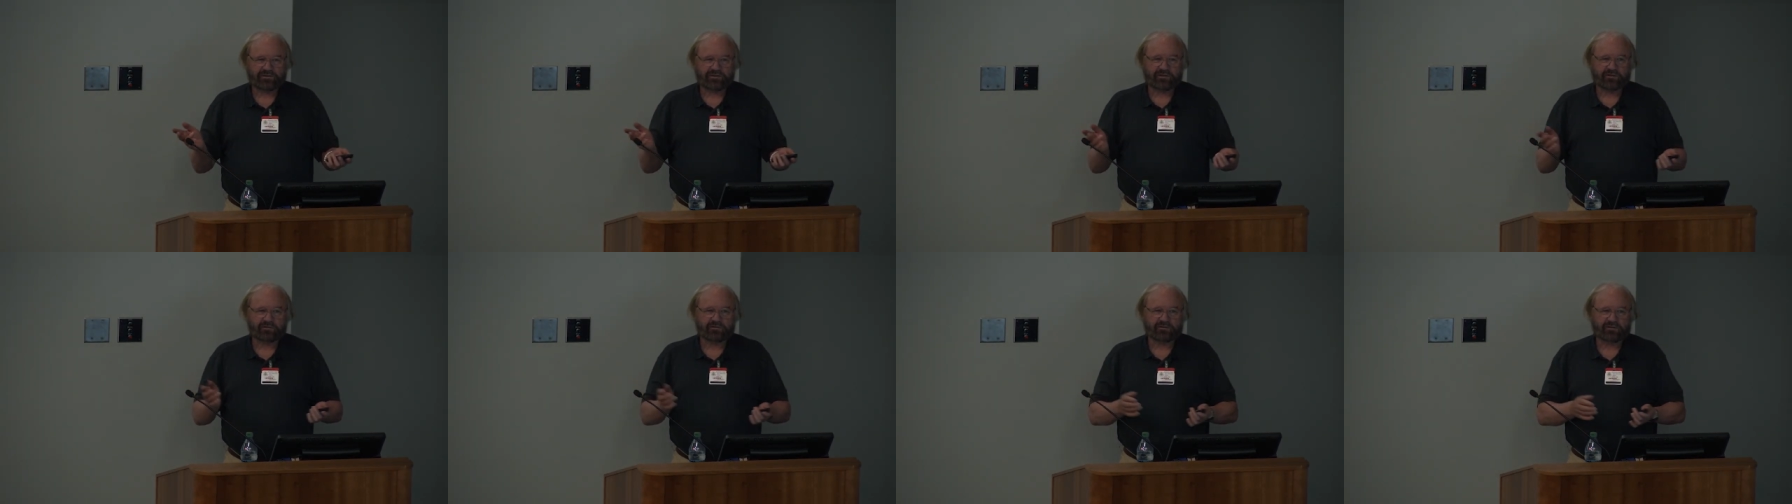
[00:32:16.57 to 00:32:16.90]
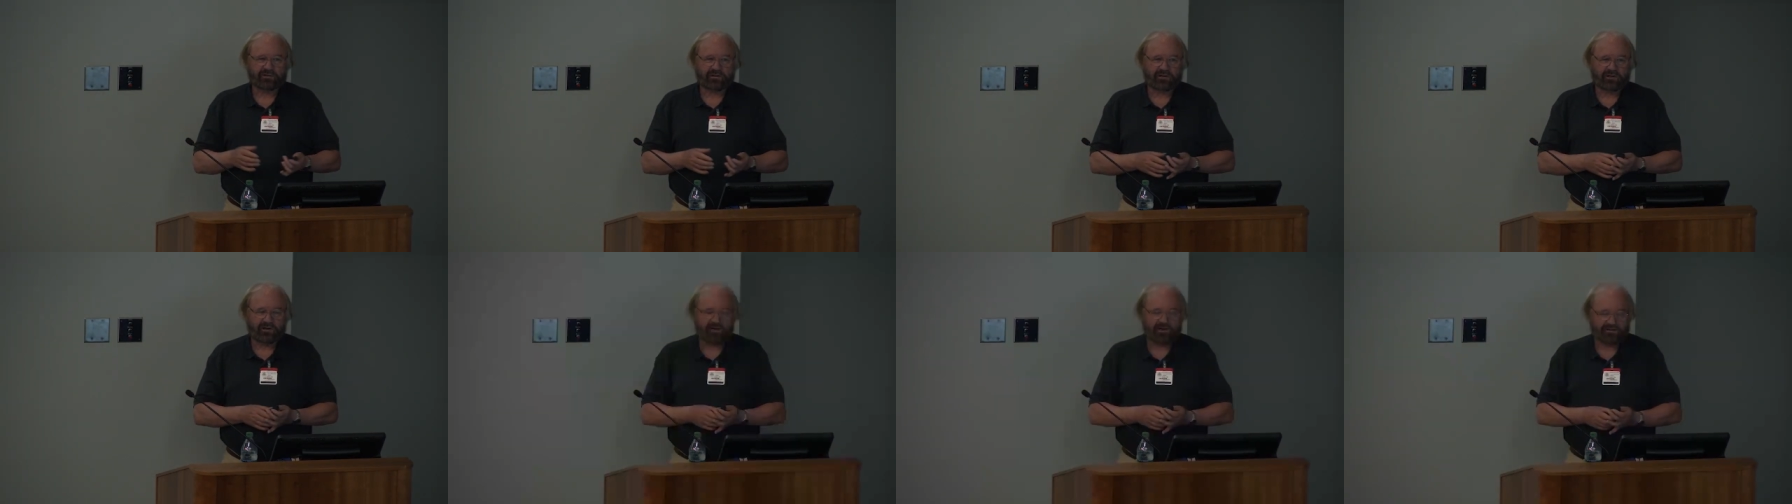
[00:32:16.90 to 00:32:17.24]

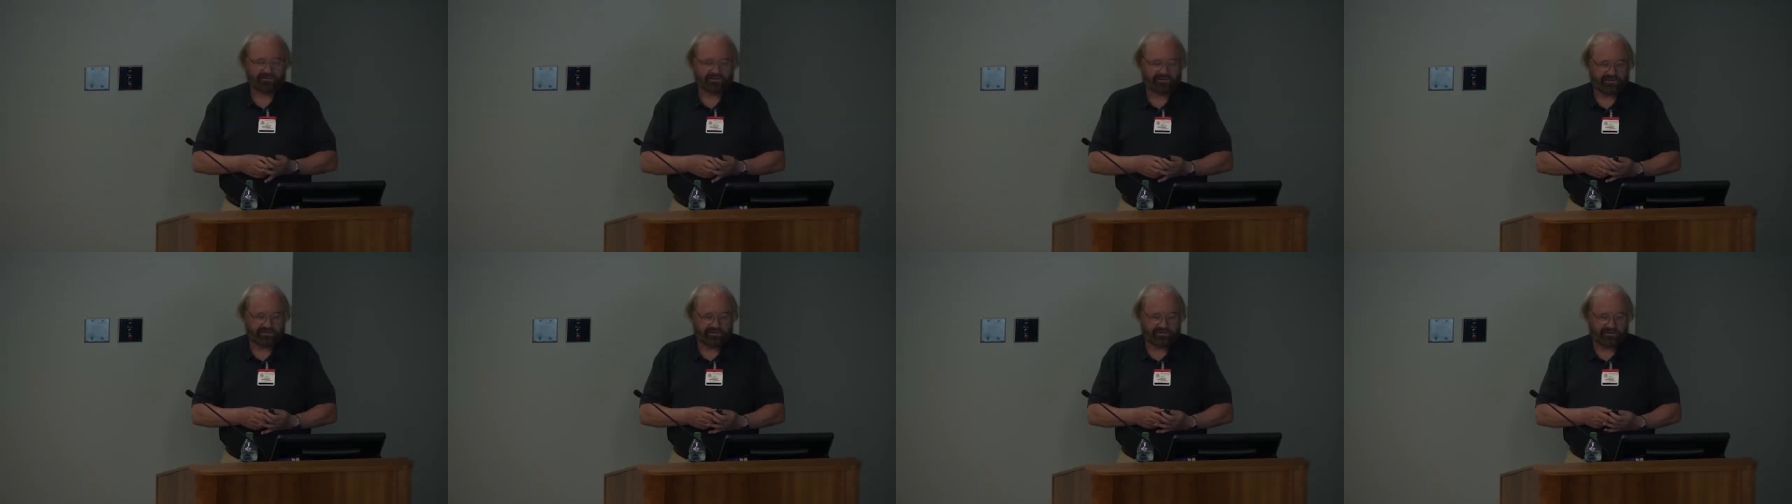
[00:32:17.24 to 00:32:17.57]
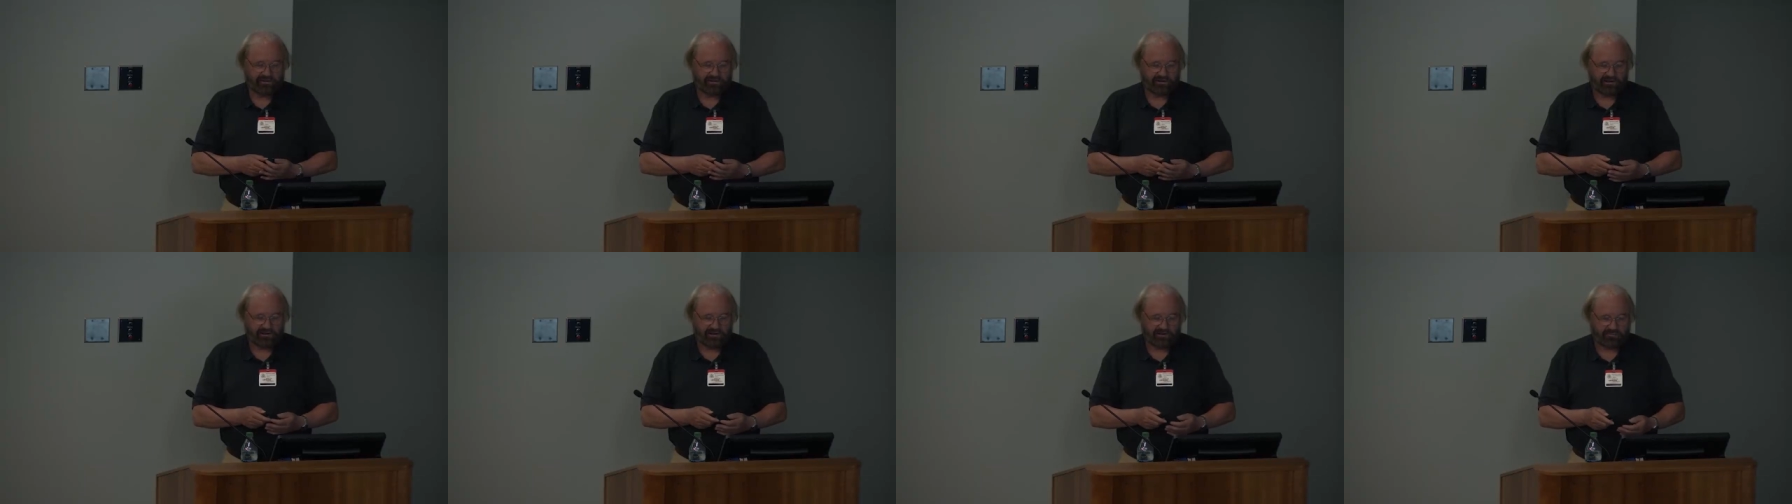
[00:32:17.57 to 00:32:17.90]
student classes
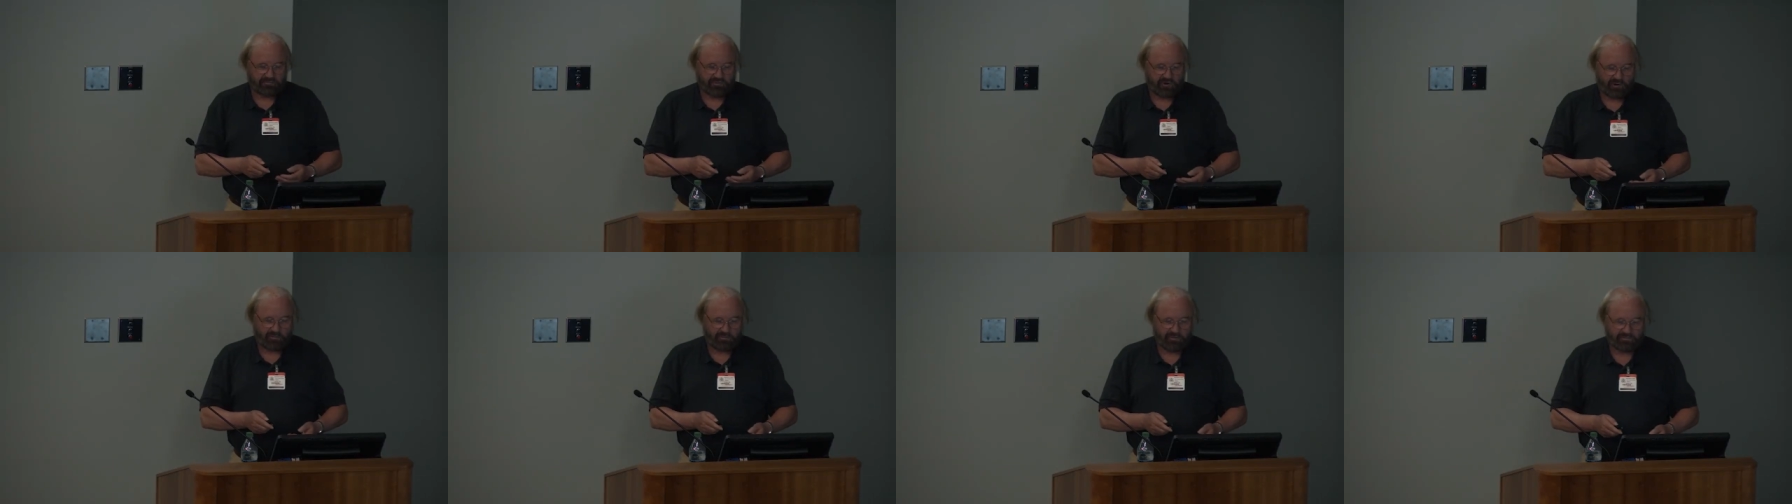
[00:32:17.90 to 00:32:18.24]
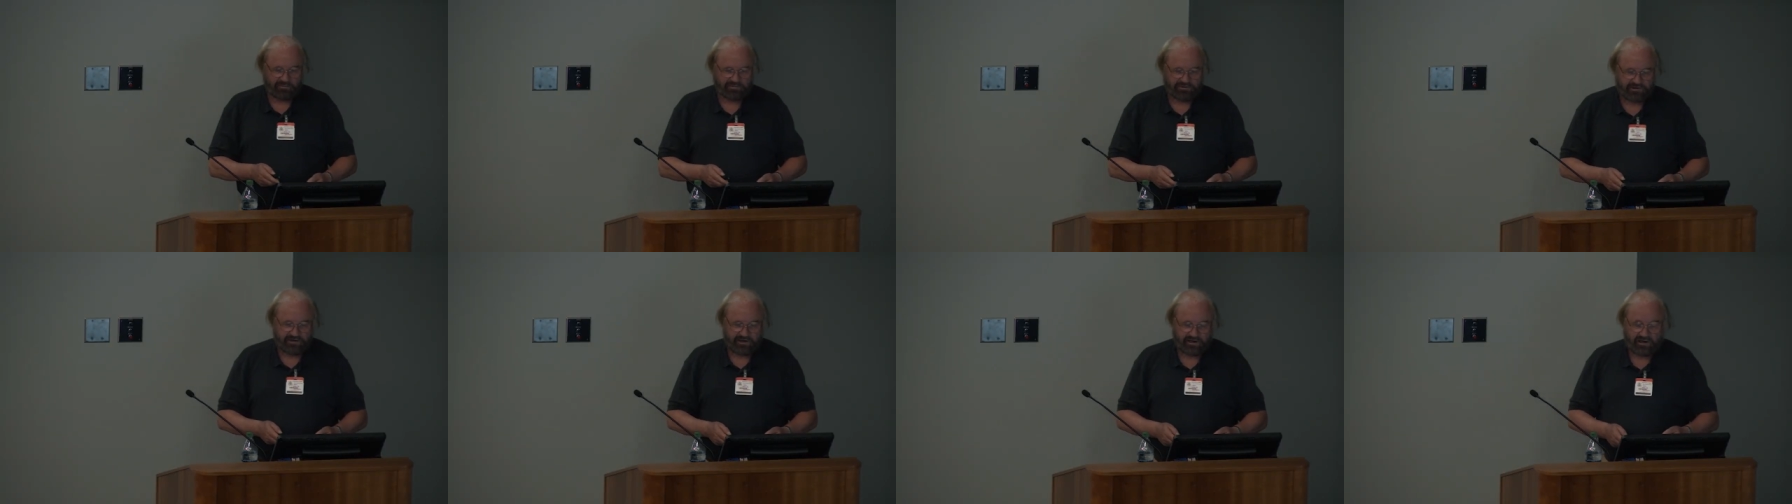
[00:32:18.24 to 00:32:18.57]
that are the
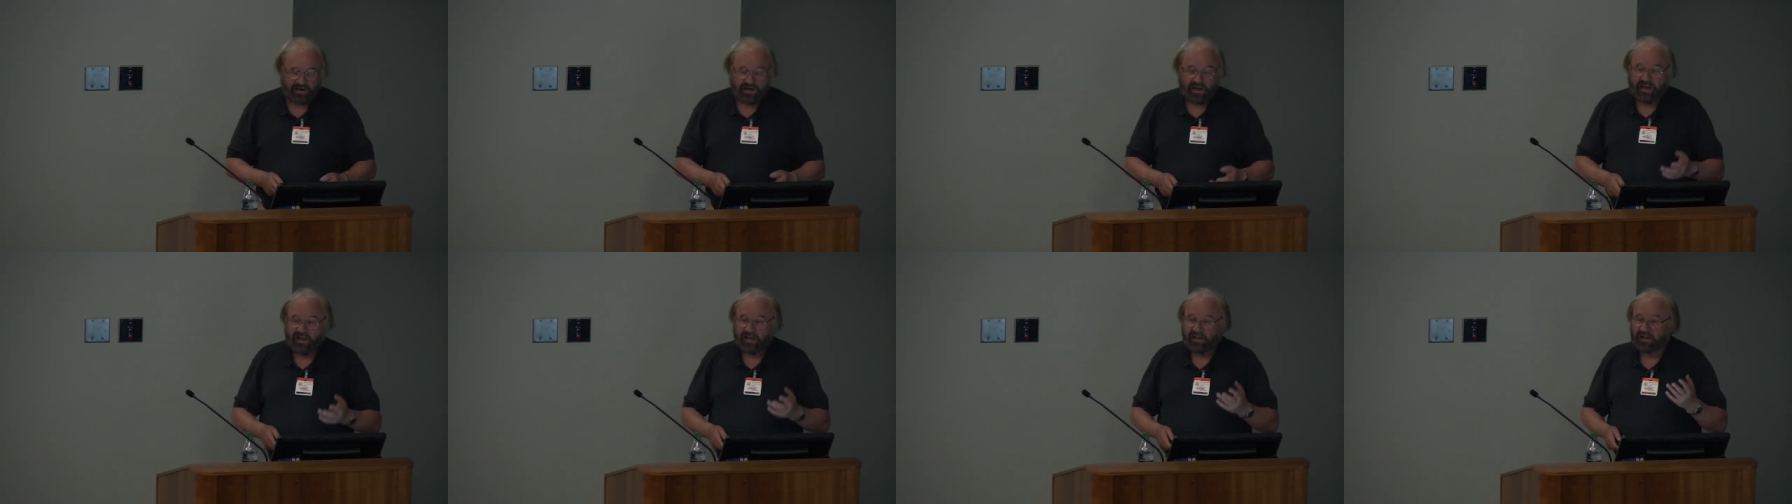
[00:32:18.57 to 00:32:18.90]
problems there.